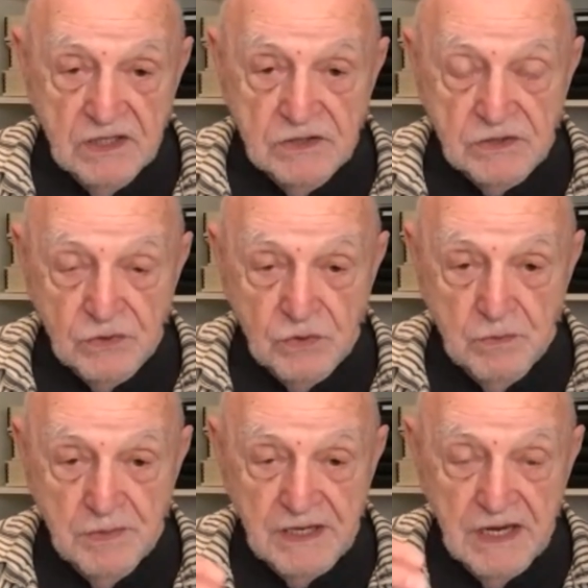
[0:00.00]

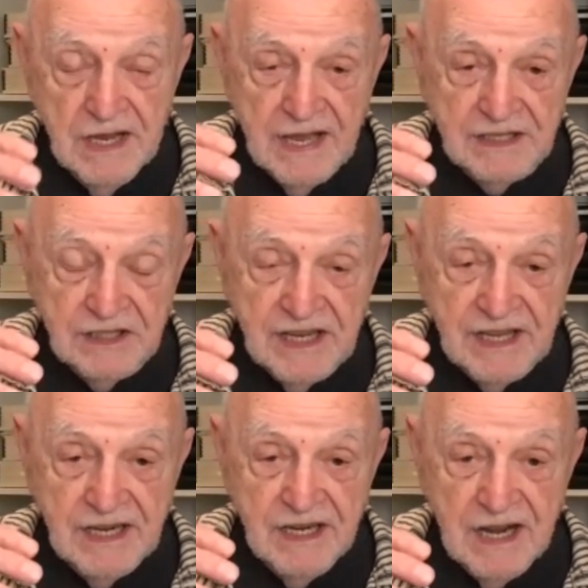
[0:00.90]
zoom. And at the
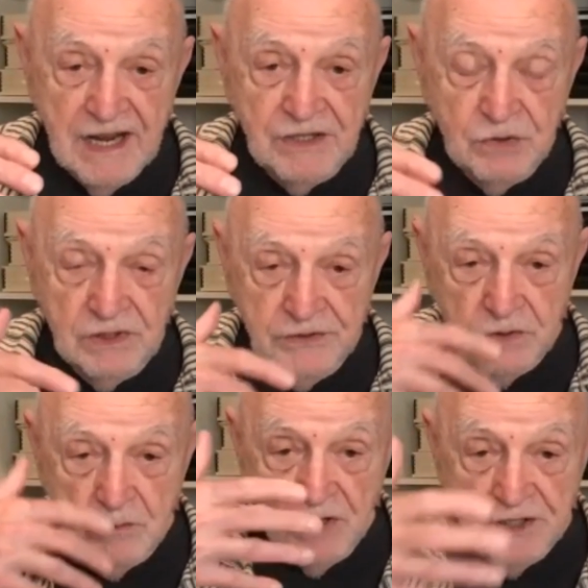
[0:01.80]
end, I do a
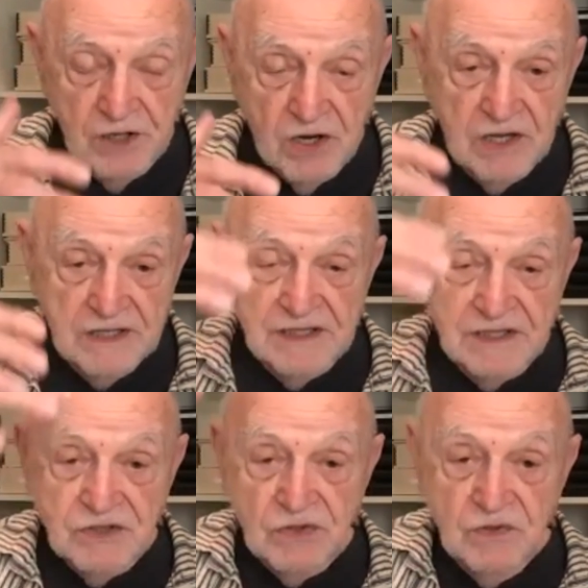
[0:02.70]
little monologue and
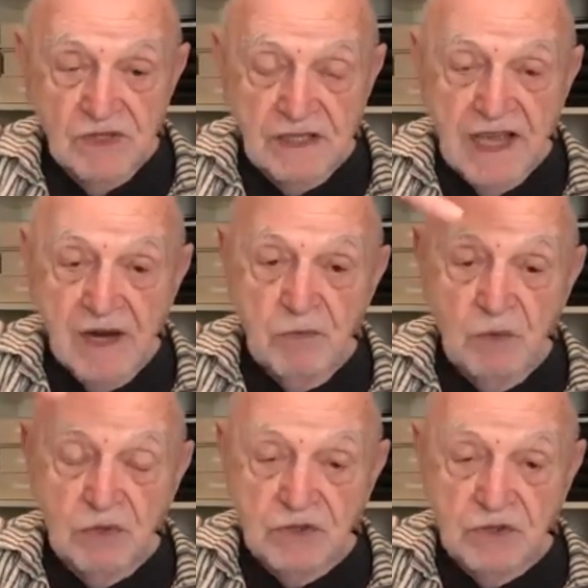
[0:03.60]
the, the camera
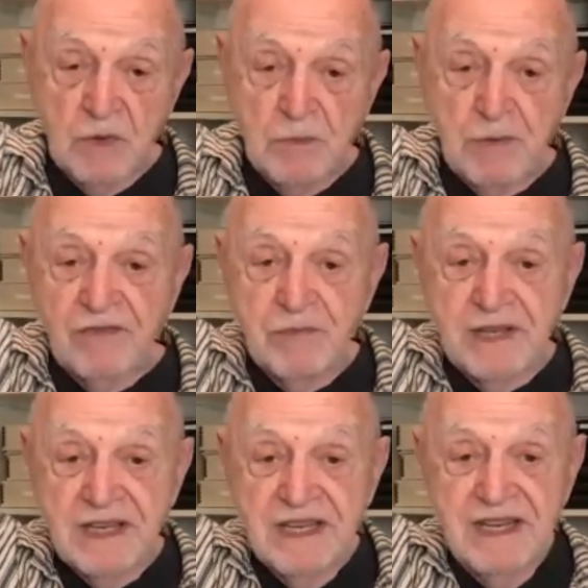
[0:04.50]
will zoom above
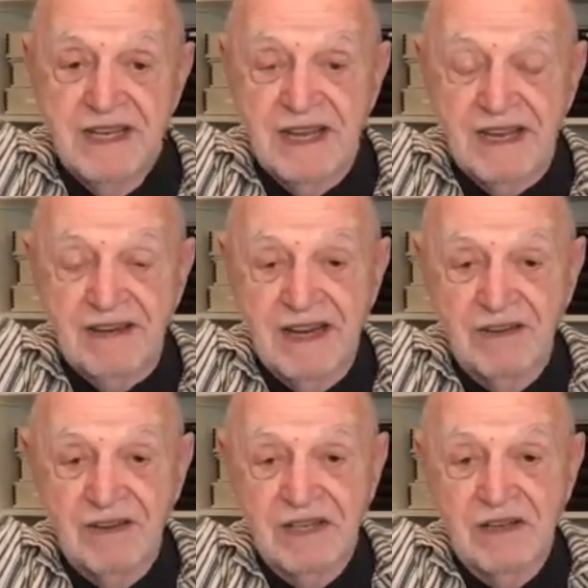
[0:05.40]
me and
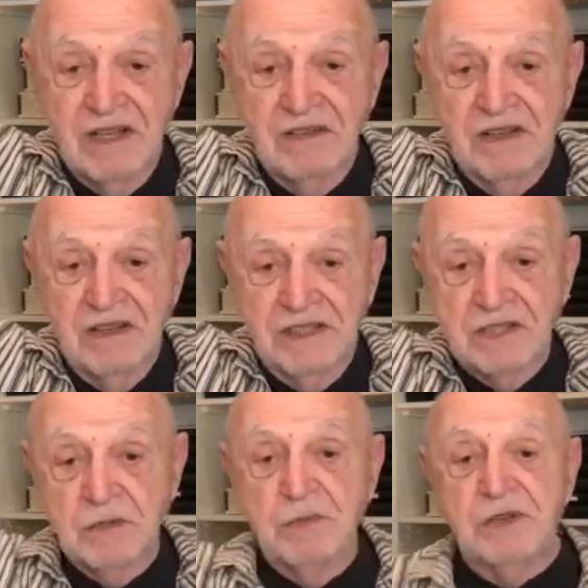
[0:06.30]

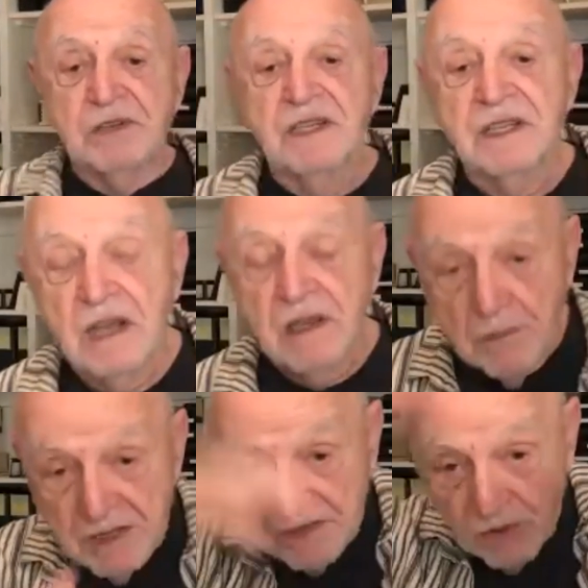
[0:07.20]
disappear. I
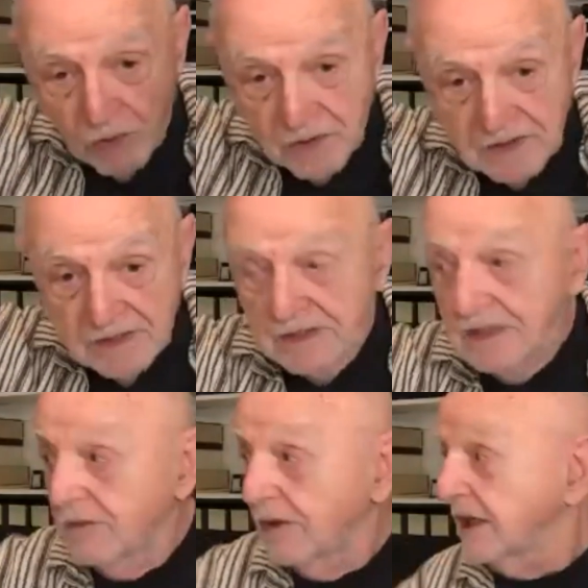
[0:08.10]
mean, the whole,
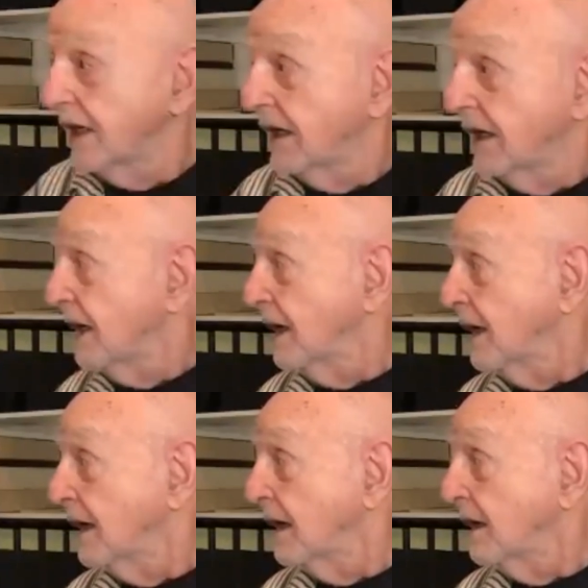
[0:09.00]
what? Get a
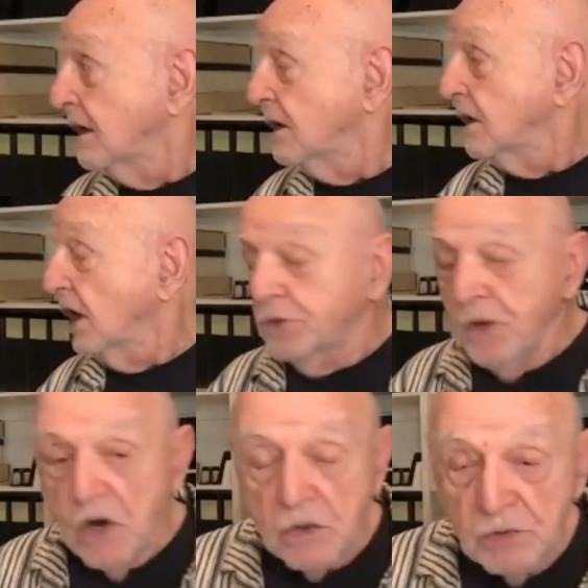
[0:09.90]
drone. A
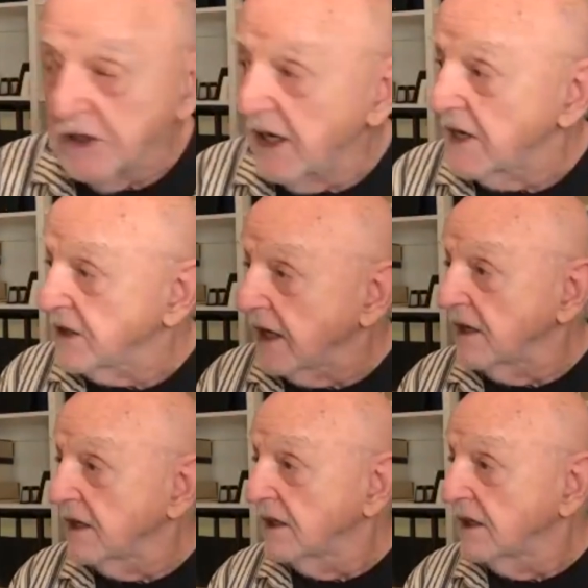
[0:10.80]
drone. What did I say? Oh, you're